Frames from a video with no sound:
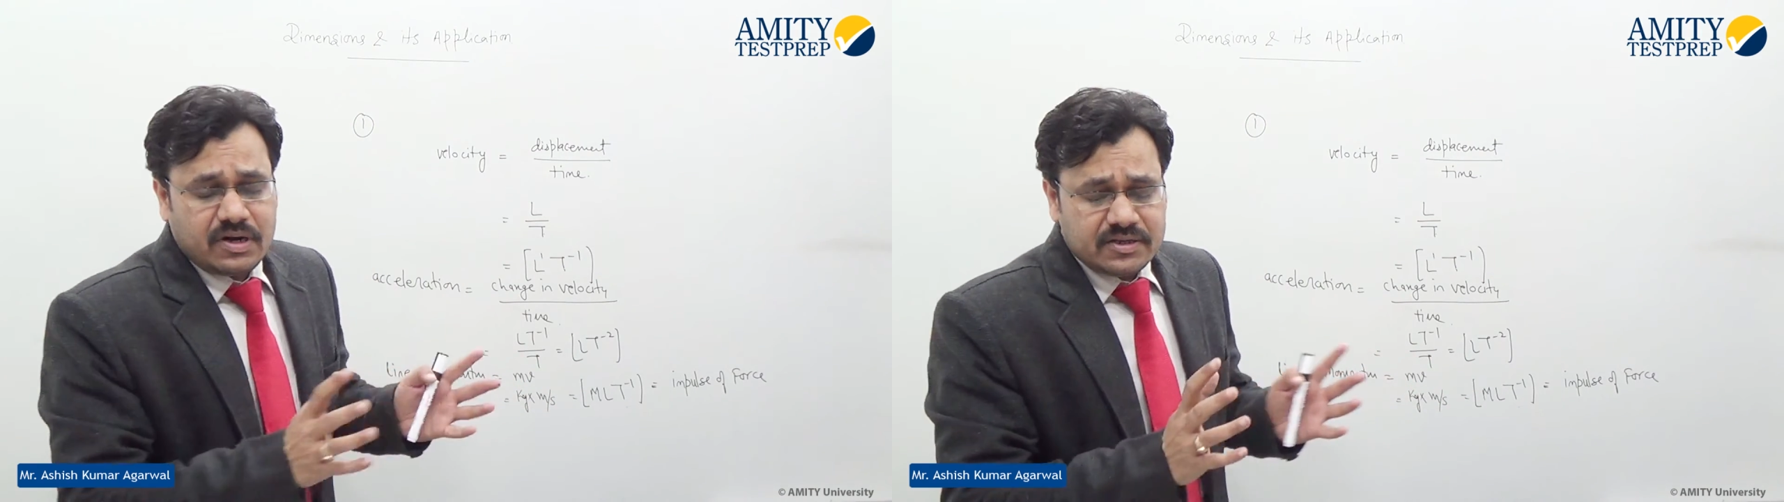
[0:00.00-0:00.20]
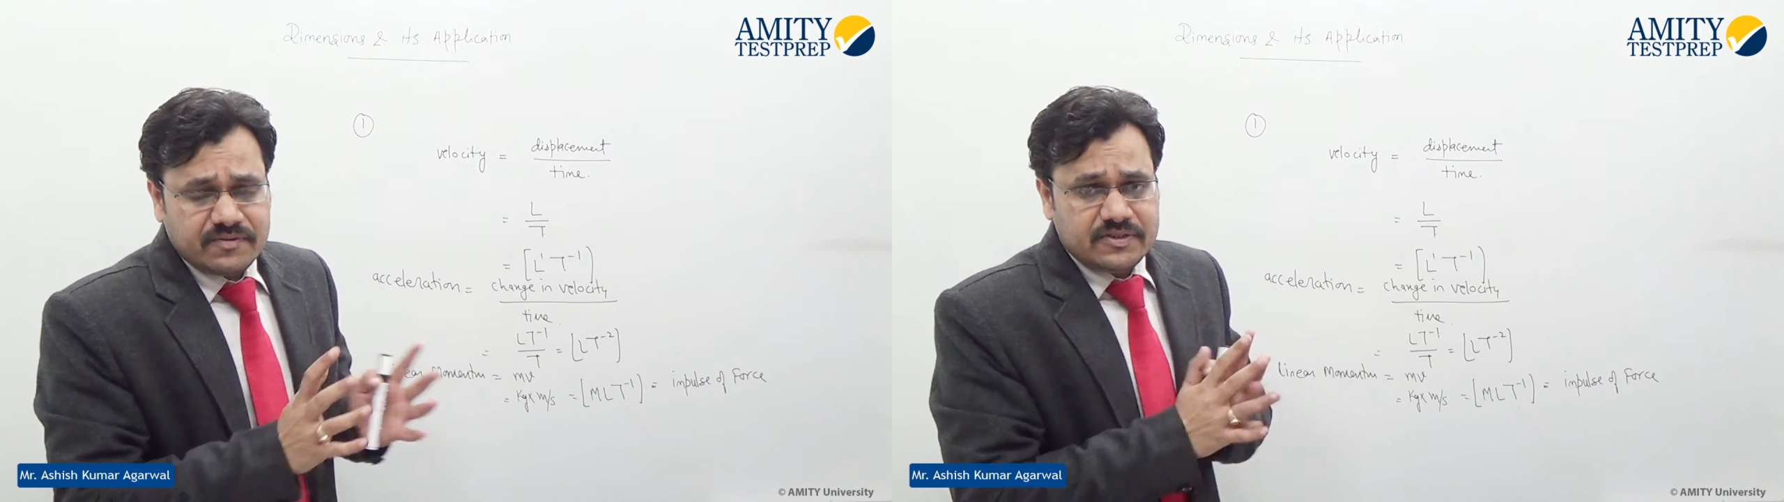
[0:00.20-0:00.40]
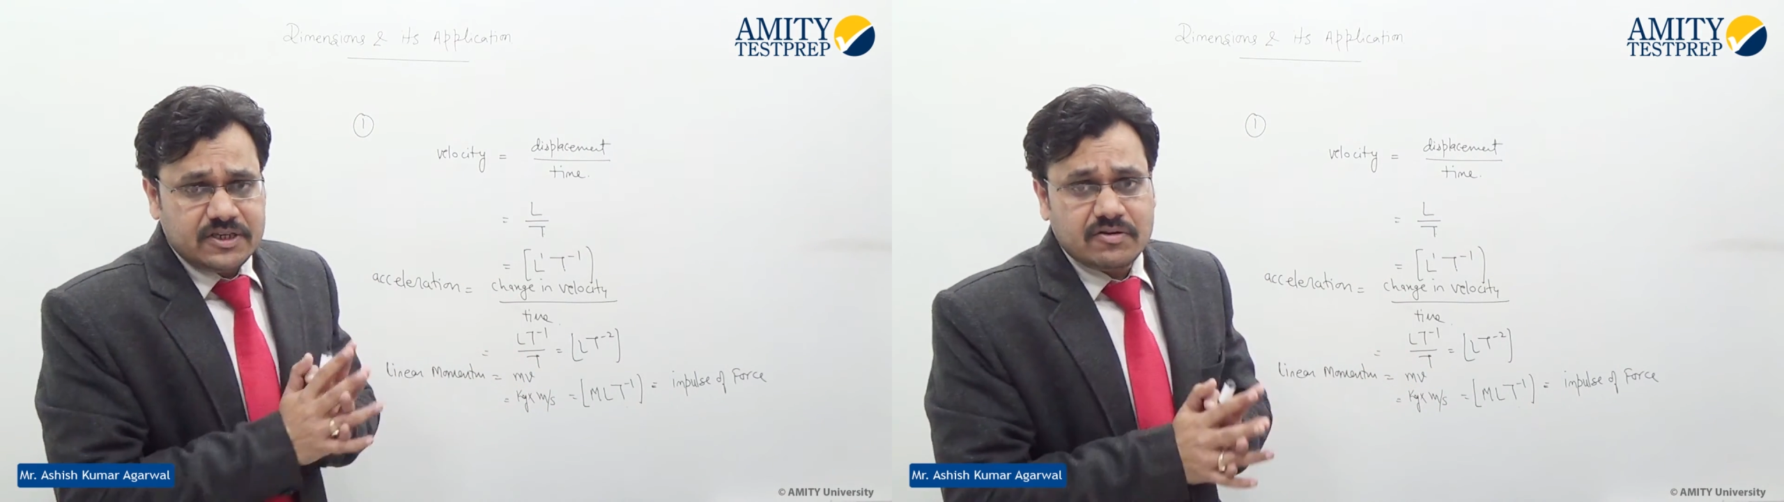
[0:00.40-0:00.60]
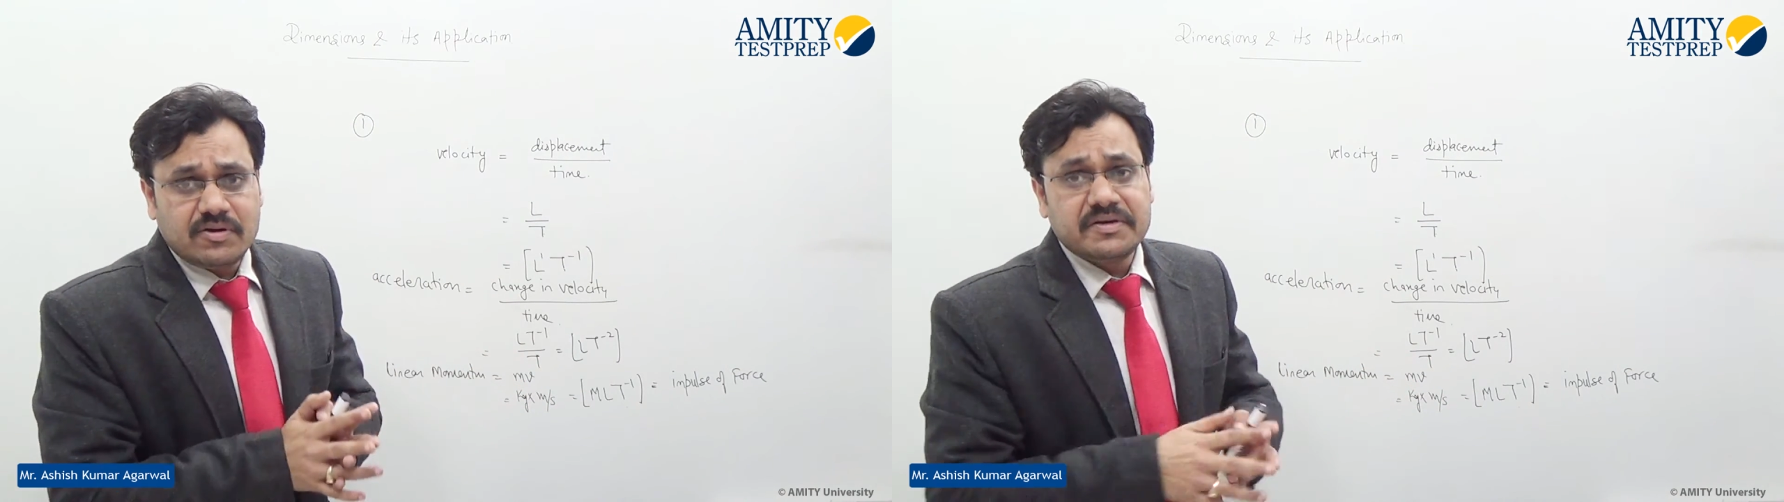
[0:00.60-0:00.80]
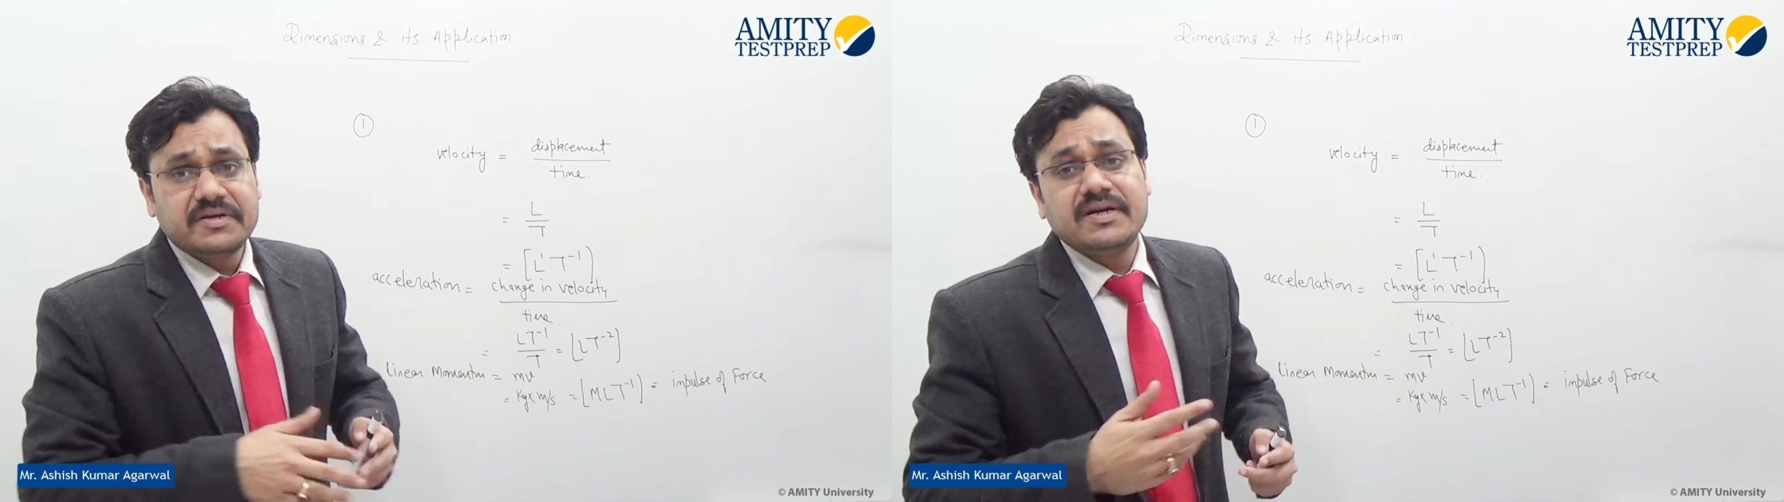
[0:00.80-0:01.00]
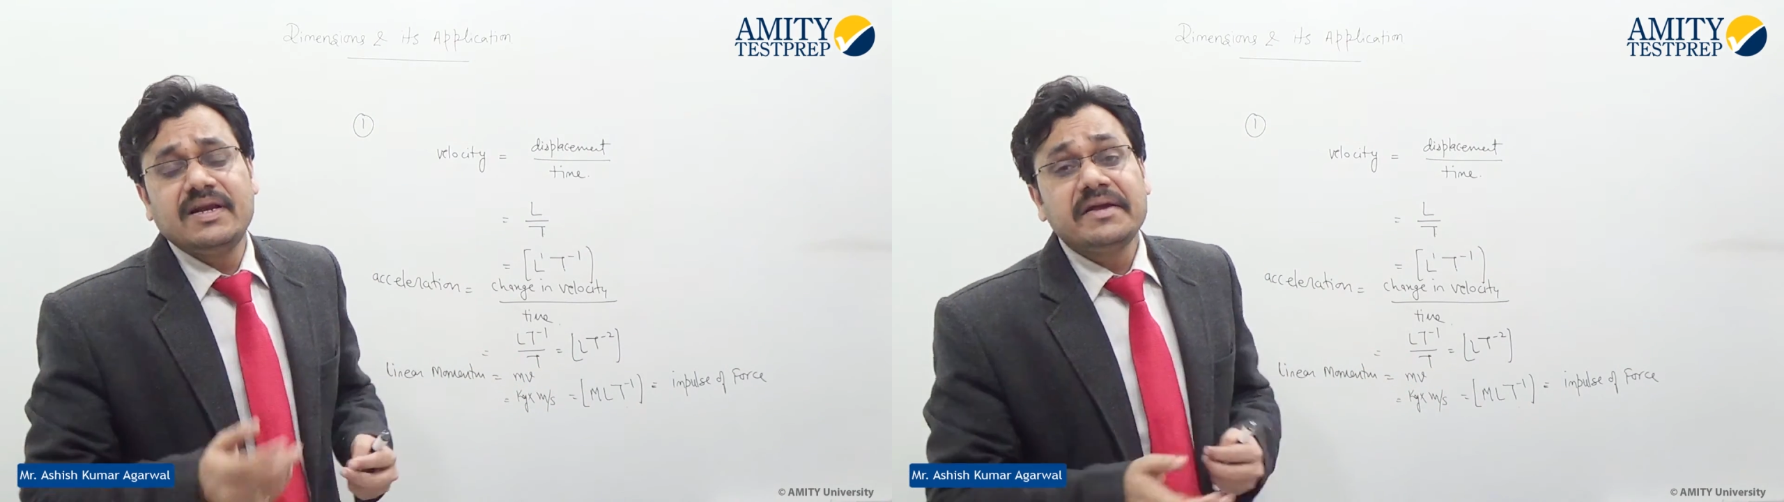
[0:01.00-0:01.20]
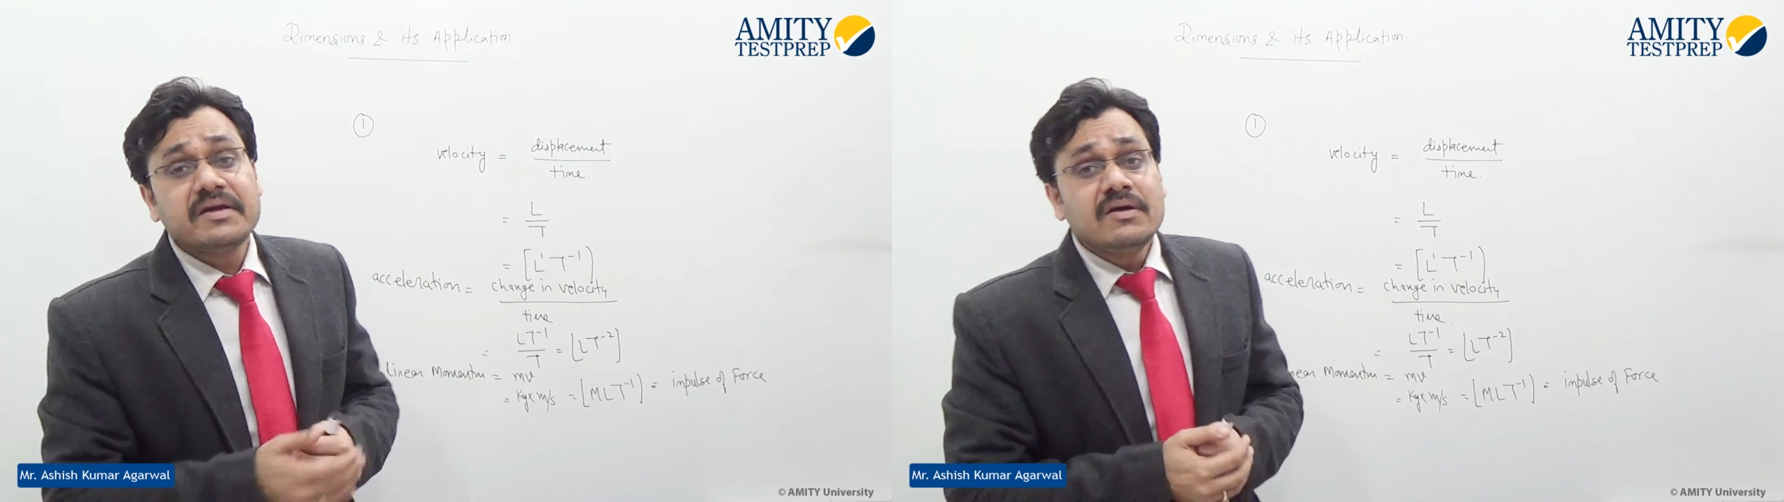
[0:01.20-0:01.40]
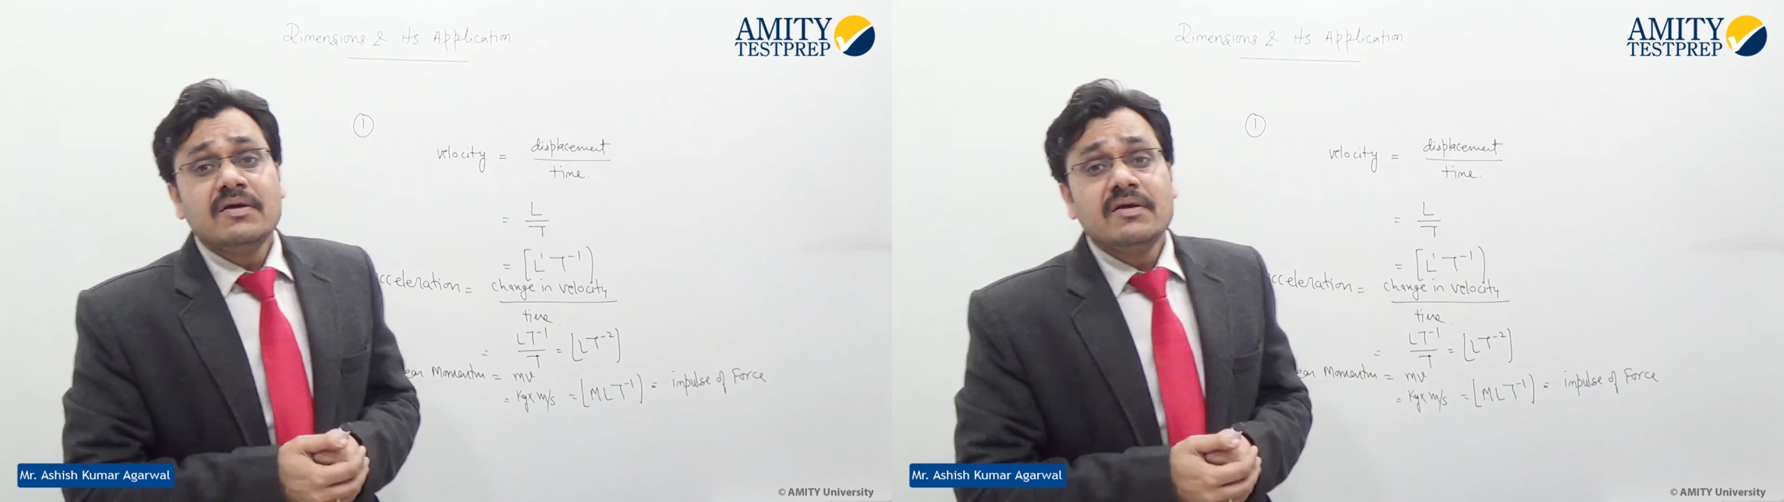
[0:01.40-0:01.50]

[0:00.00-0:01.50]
other physical quantity like